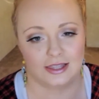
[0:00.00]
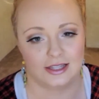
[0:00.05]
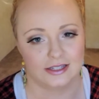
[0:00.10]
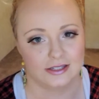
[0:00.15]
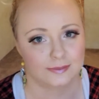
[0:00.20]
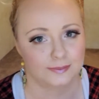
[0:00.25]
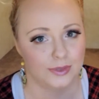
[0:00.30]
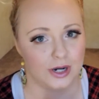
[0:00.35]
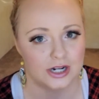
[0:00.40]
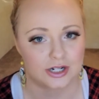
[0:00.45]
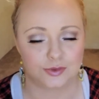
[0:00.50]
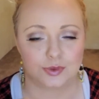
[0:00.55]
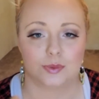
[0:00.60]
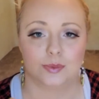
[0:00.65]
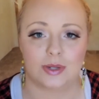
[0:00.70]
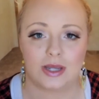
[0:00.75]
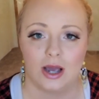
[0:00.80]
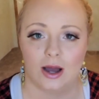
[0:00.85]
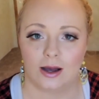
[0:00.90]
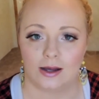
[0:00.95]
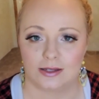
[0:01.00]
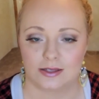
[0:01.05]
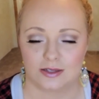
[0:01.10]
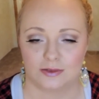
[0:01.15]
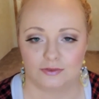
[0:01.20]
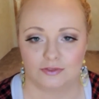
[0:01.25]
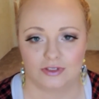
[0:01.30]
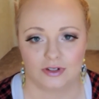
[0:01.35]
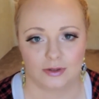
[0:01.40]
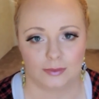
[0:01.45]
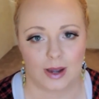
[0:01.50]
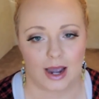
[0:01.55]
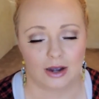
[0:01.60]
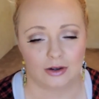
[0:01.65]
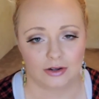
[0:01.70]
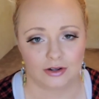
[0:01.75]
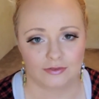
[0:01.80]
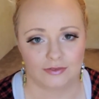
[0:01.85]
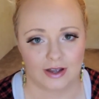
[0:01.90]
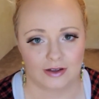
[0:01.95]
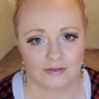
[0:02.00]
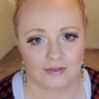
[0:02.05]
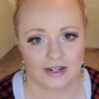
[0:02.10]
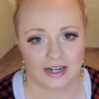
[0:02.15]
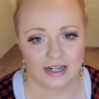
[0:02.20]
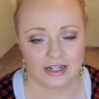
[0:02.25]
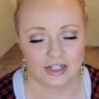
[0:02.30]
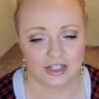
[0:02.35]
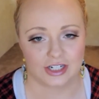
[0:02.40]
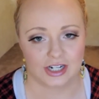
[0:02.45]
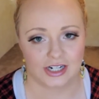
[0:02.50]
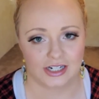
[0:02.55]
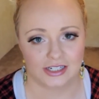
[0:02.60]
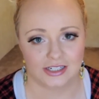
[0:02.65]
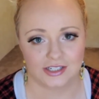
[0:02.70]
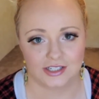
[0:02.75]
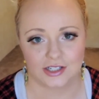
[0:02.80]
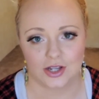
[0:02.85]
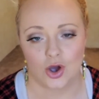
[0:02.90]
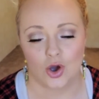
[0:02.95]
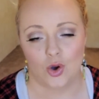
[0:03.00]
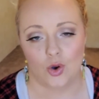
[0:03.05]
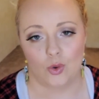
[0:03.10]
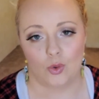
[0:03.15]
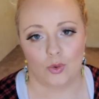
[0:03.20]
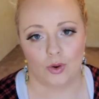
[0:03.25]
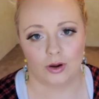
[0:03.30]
This brush would be awesome for powder foundations,